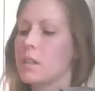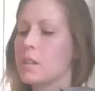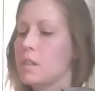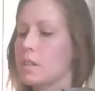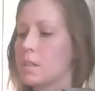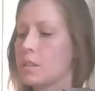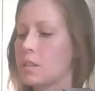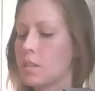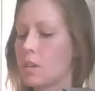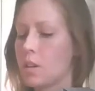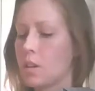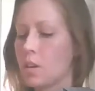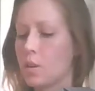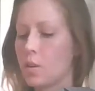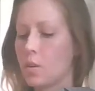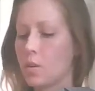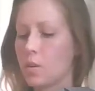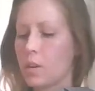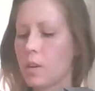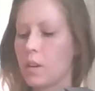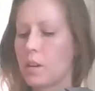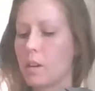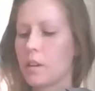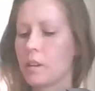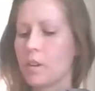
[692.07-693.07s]

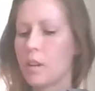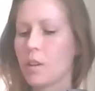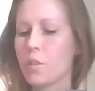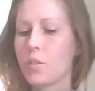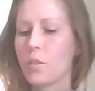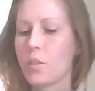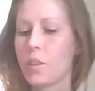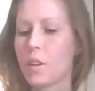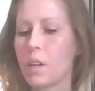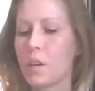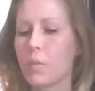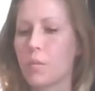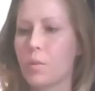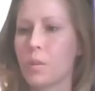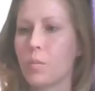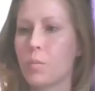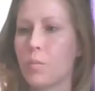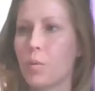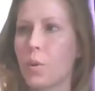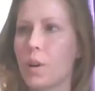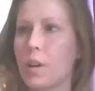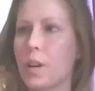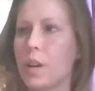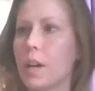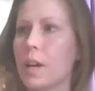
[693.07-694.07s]
So the other thing I want to
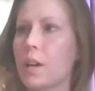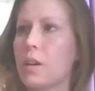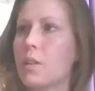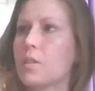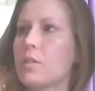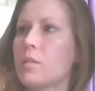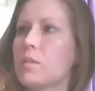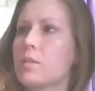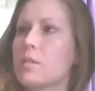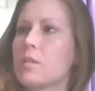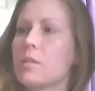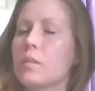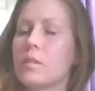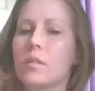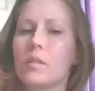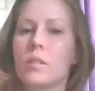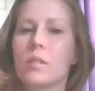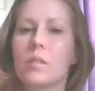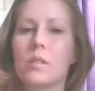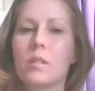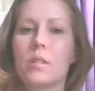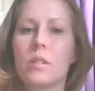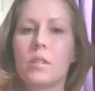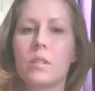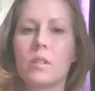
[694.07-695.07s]
point out
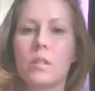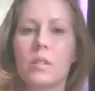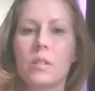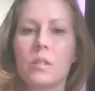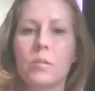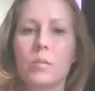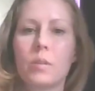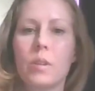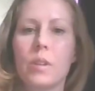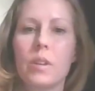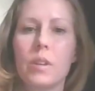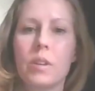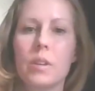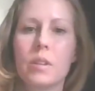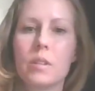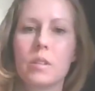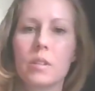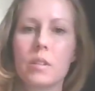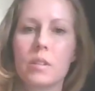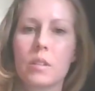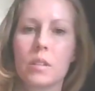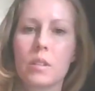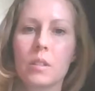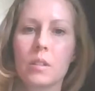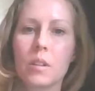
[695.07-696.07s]
with
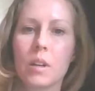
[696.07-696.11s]
this,